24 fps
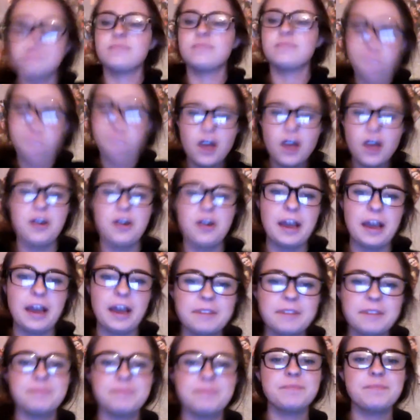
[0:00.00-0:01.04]
Okay,
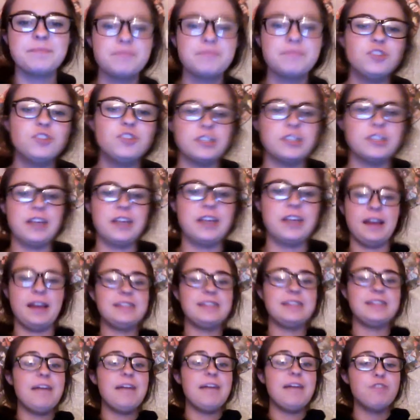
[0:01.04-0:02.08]
just kidding. It's
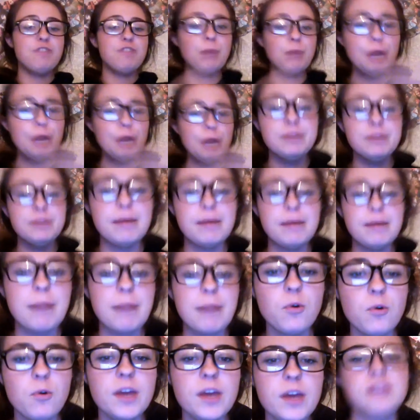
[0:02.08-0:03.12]
time for the Permian Pop
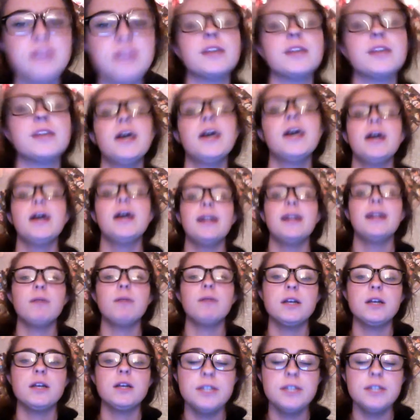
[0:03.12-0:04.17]
Quiz. Now, because
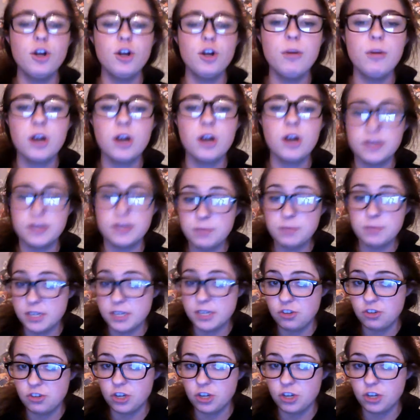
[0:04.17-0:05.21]
I know I'm an awesome
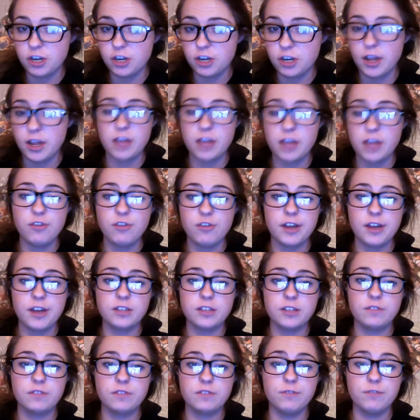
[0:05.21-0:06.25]
teacher and you guys
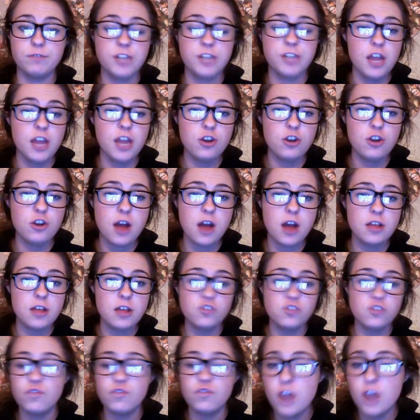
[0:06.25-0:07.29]
retain your knowledge
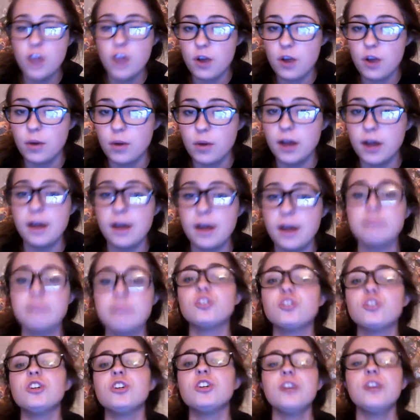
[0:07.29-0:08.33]
very well, I'm sure
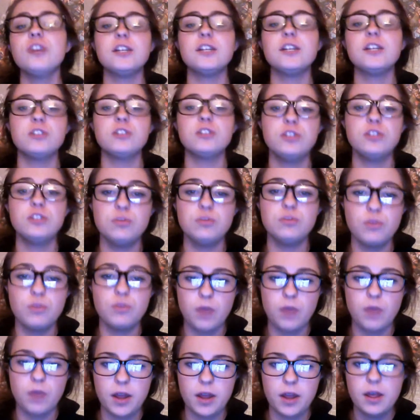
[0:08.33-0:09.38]
you guys are going to do
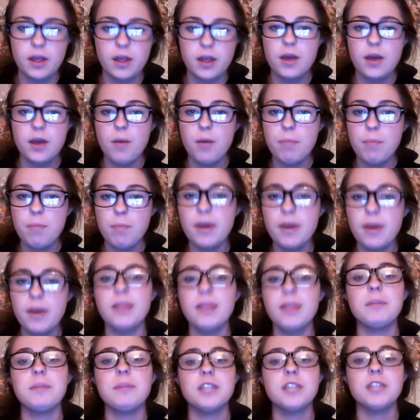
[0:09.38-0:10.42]
great. But let me
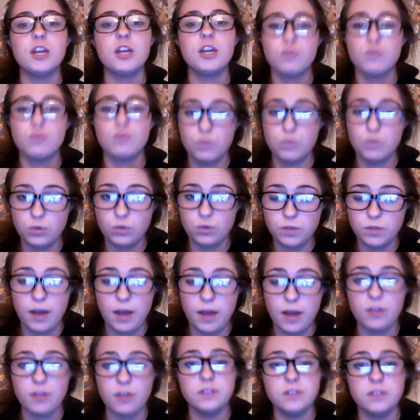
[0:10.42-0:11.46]
tell you the rules of how
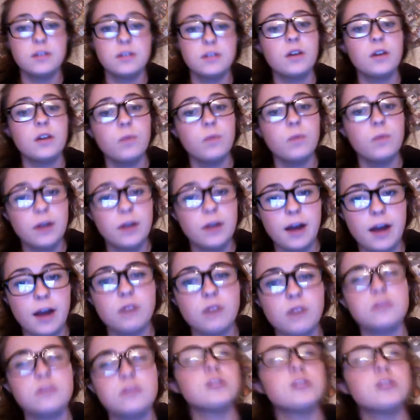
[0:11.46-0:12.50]
this is going to work out.
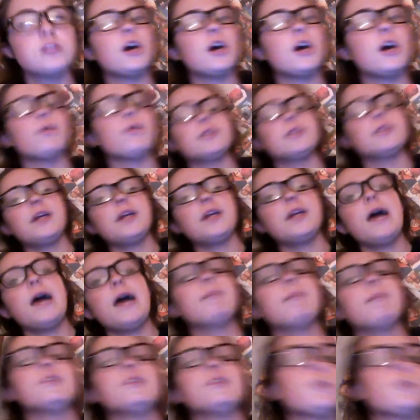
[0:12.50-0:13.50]
So, what's going to happen is there's